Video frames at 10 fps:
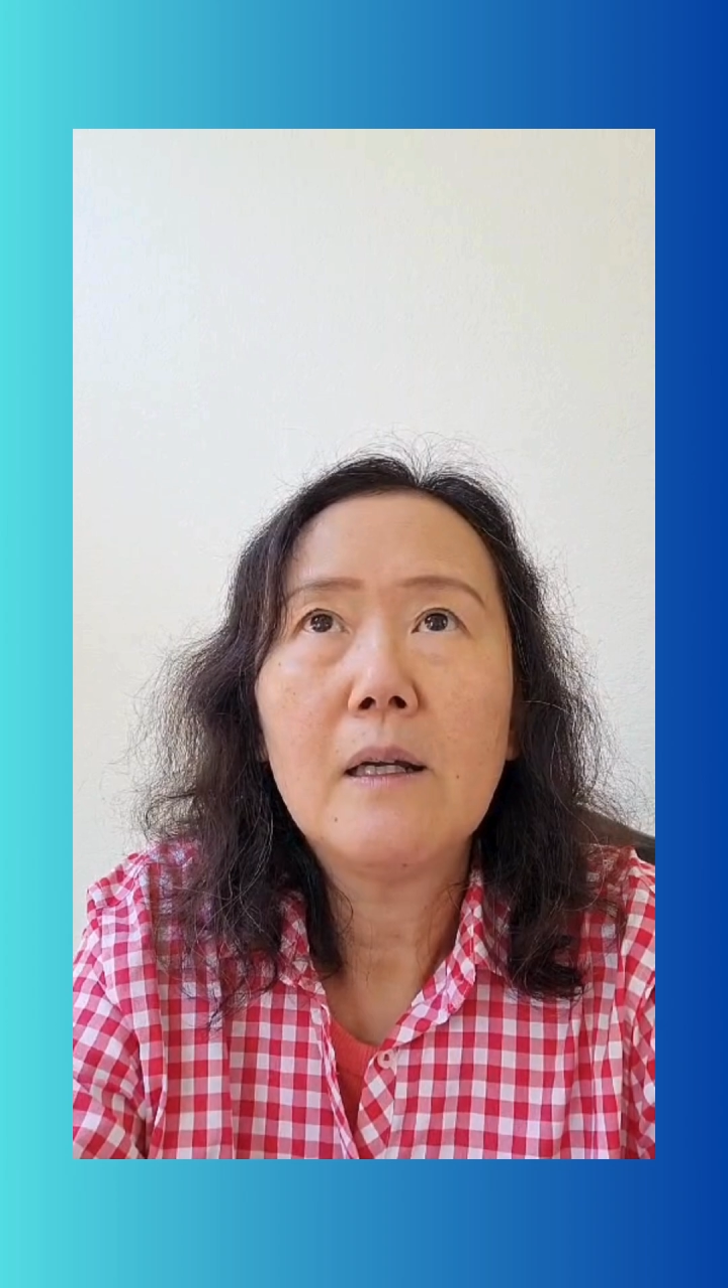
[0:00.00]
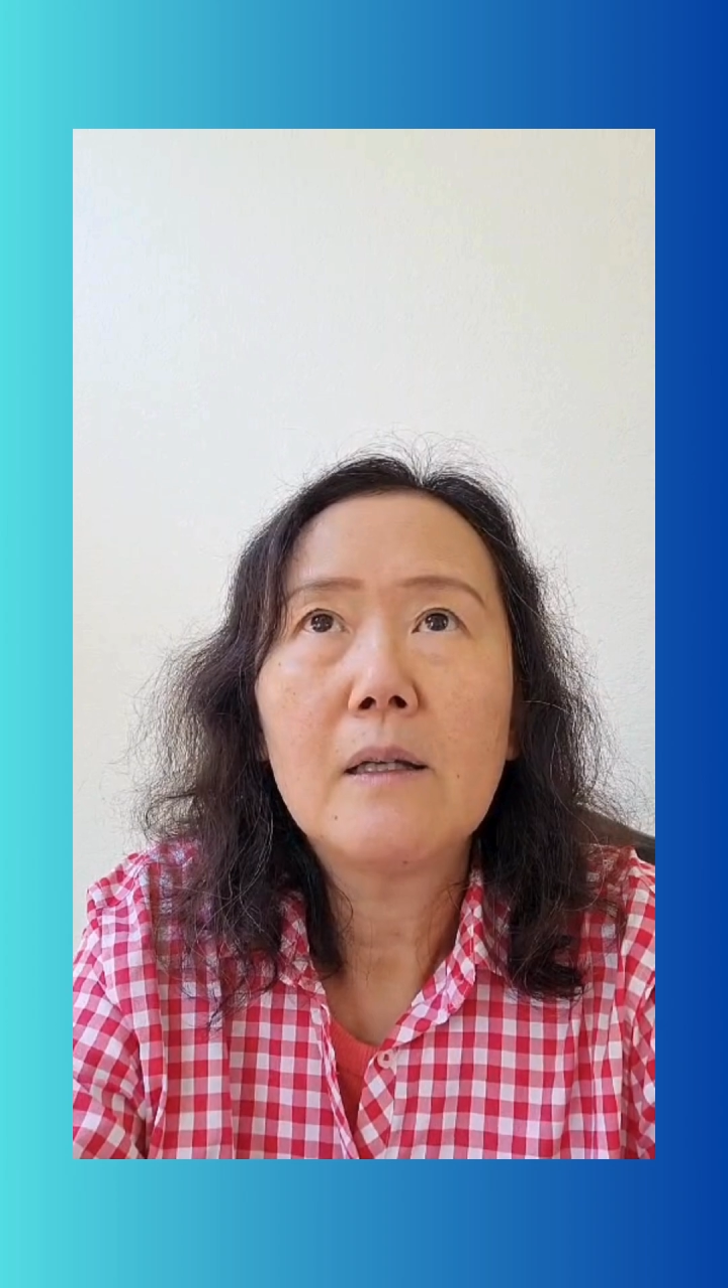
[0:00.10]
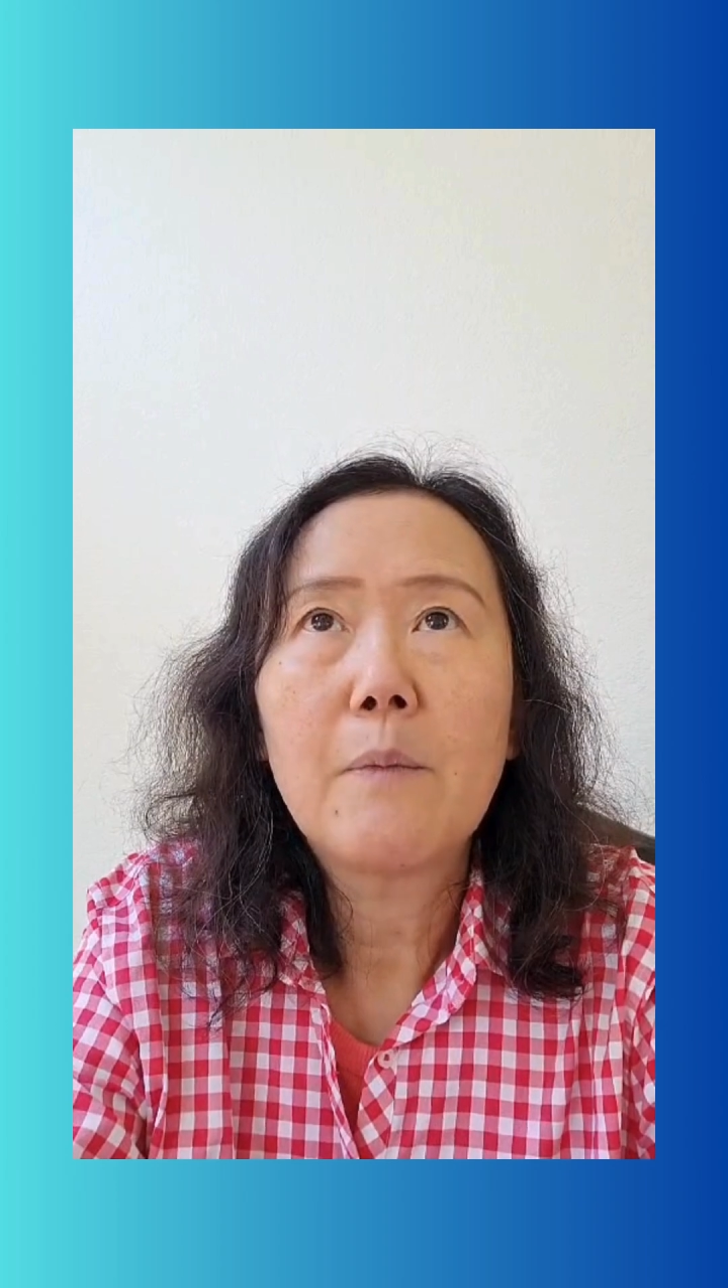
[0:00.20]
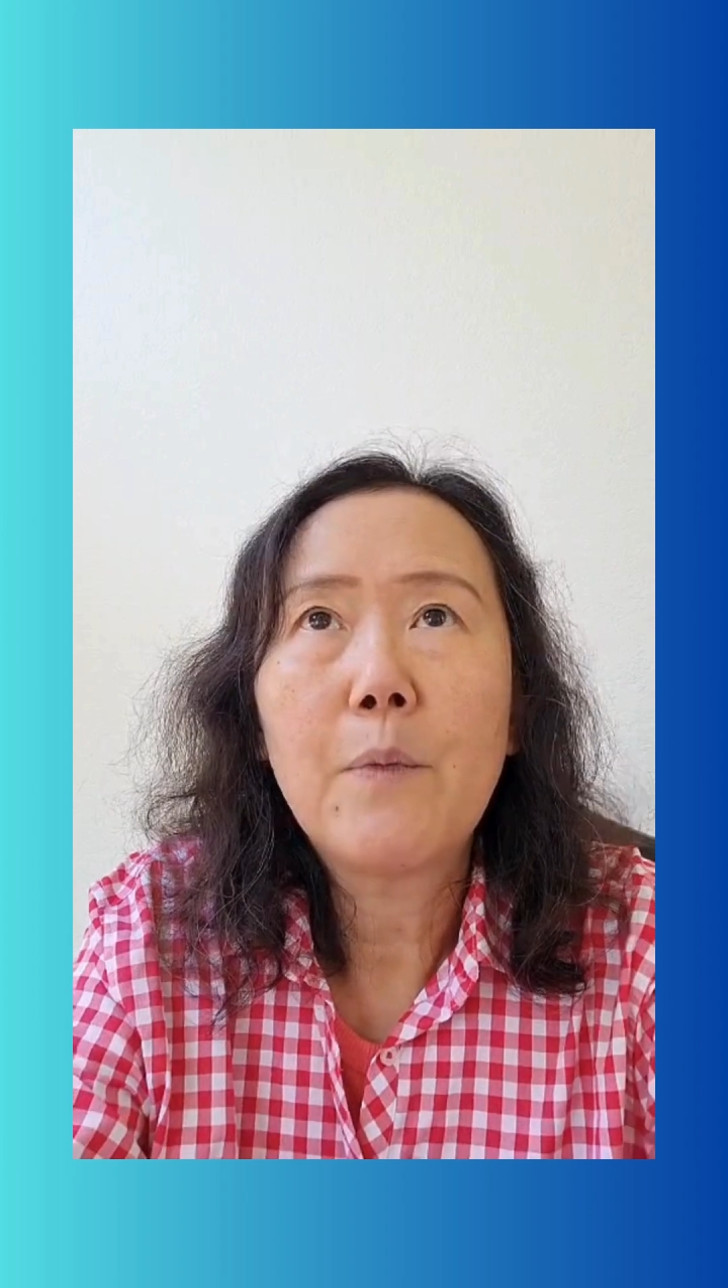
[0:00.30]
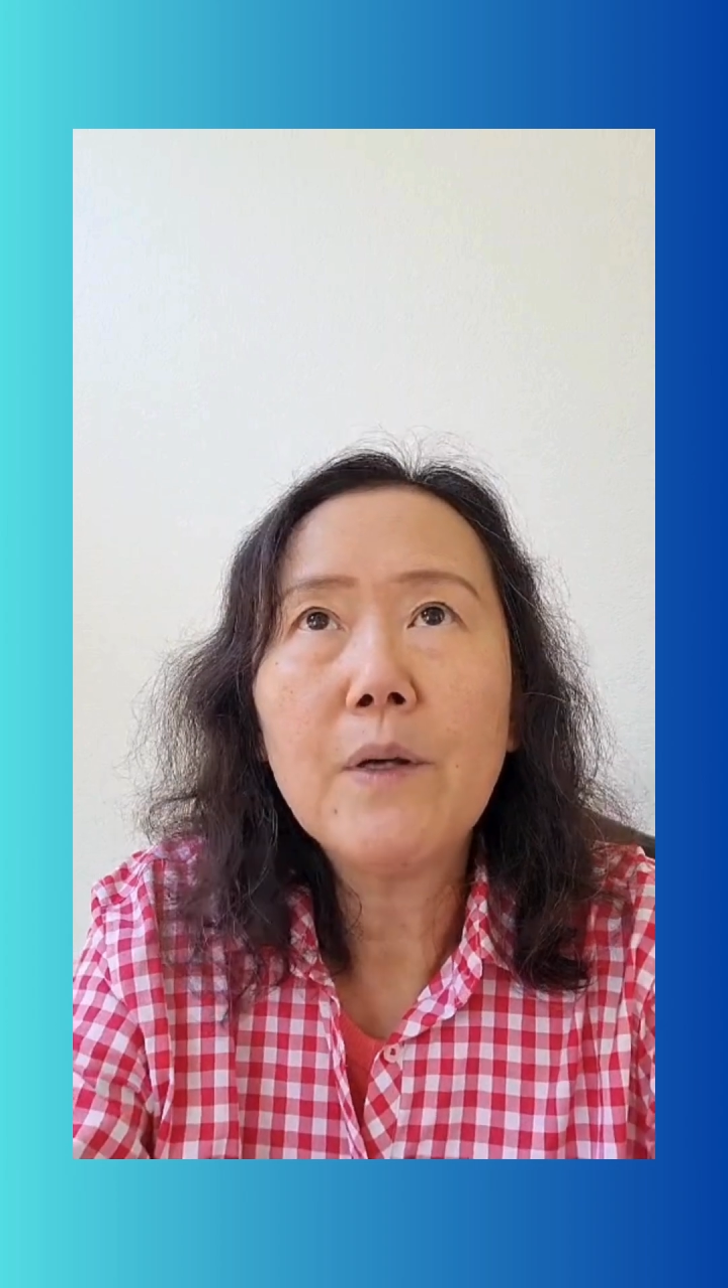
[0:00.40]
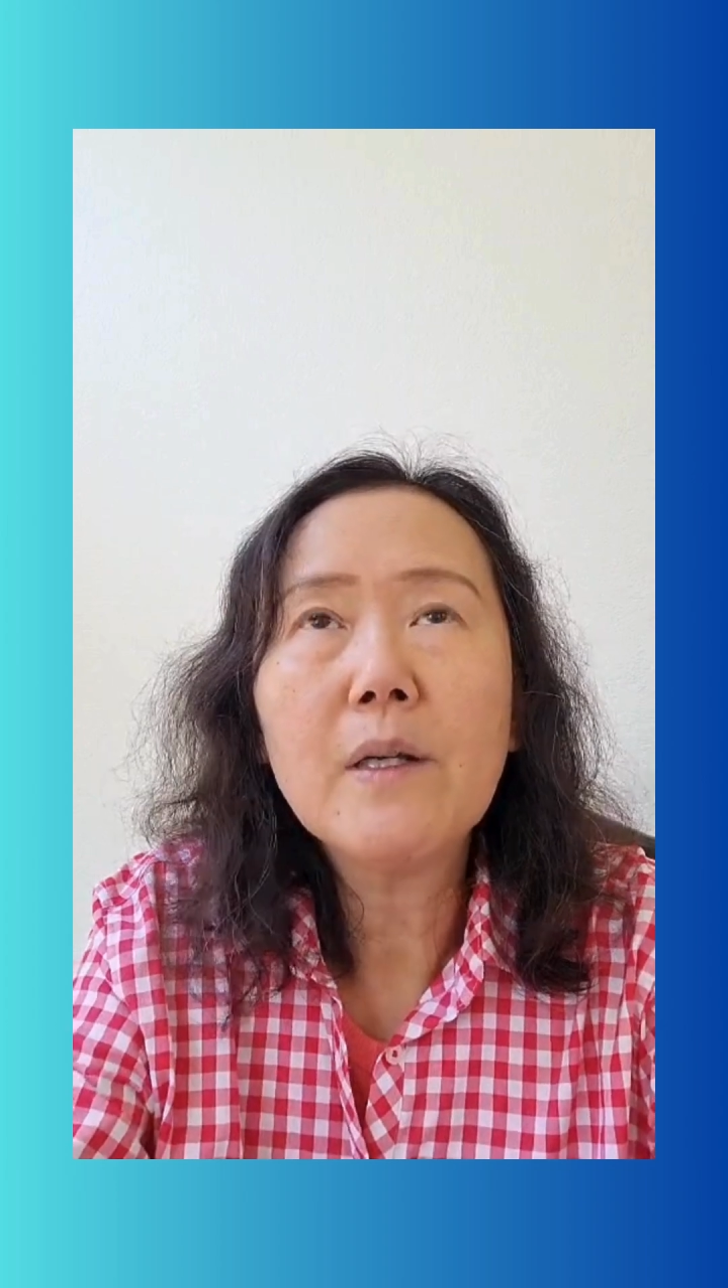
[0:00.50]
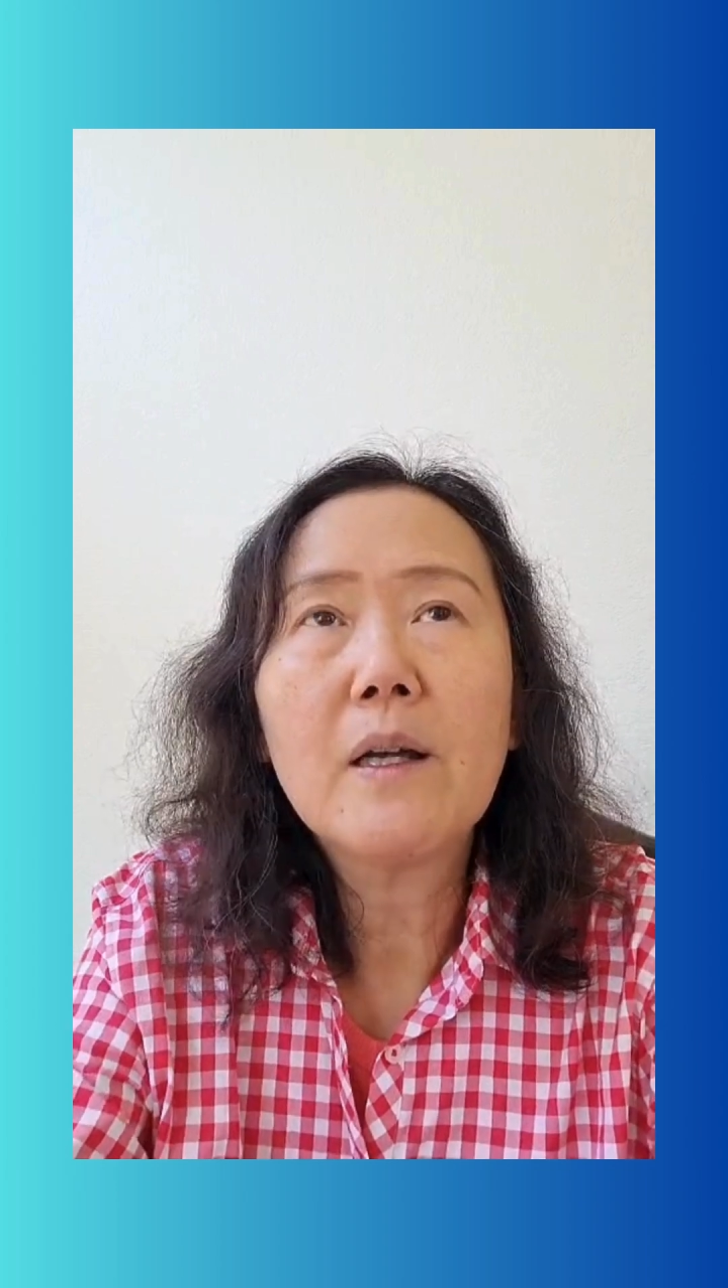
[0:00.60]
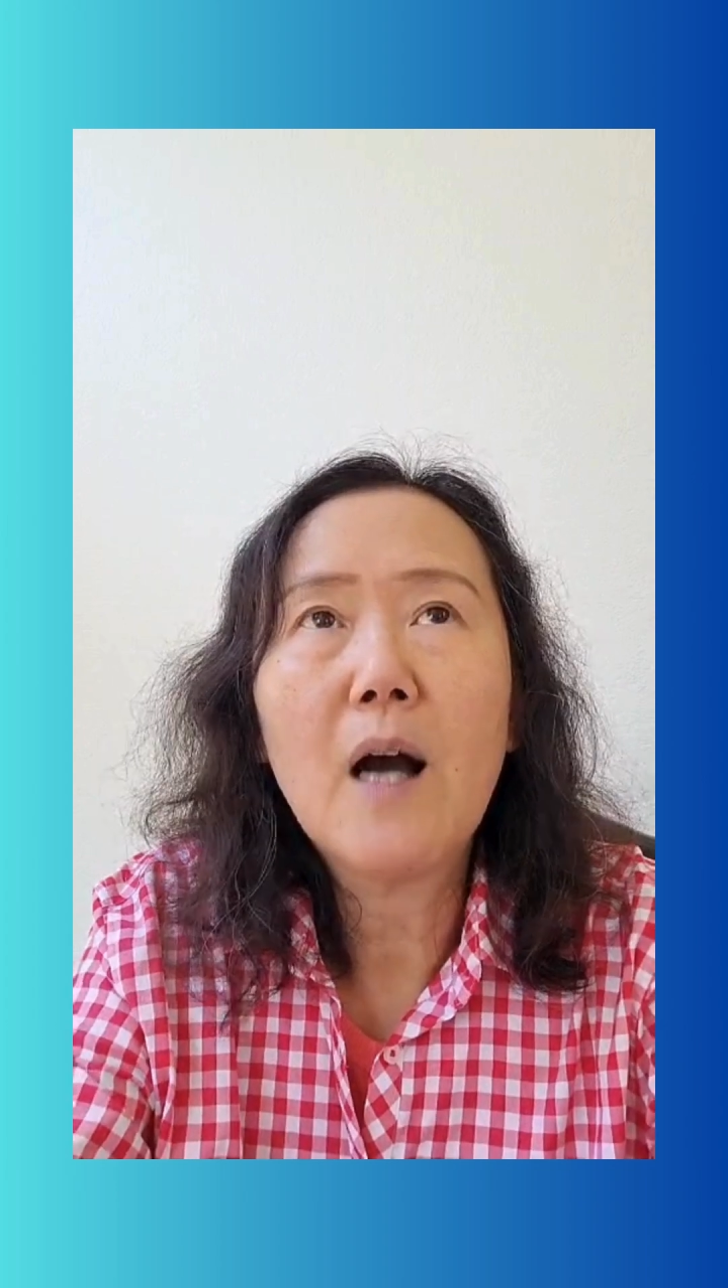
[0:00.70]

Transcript: the printed